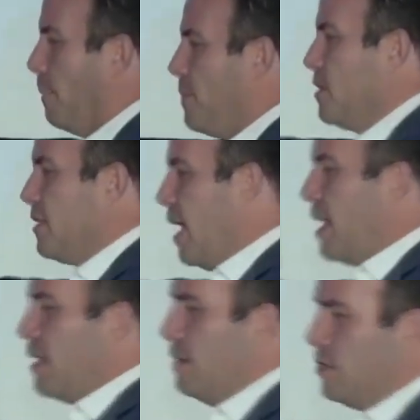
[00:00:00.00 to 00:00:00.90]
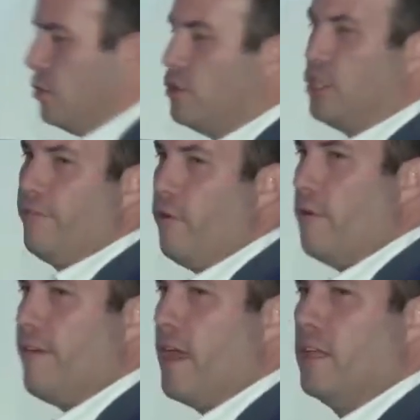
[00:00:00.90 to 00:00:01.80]
and says, hey, is your G4
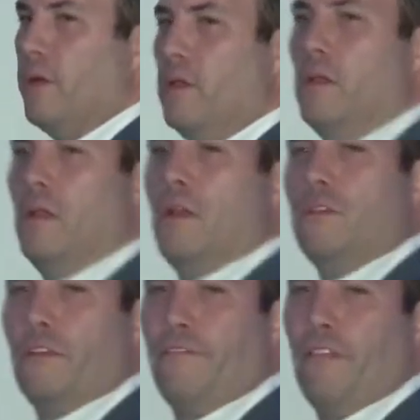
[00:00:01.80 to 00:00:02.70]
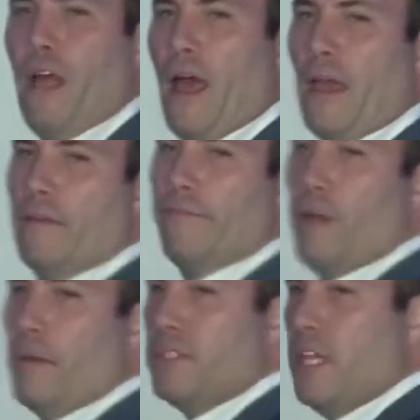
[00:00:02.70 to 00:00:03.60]
available to fly
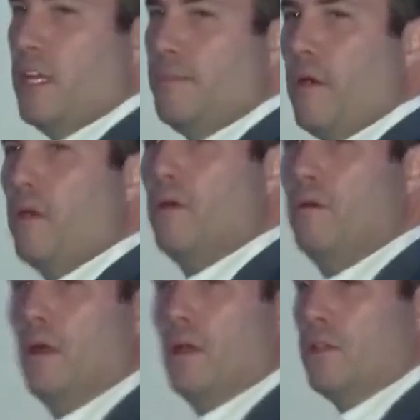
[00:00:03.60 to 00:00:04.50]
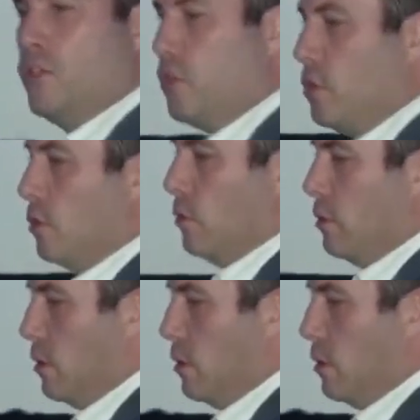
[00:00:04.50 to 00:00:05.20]
from Teterboro to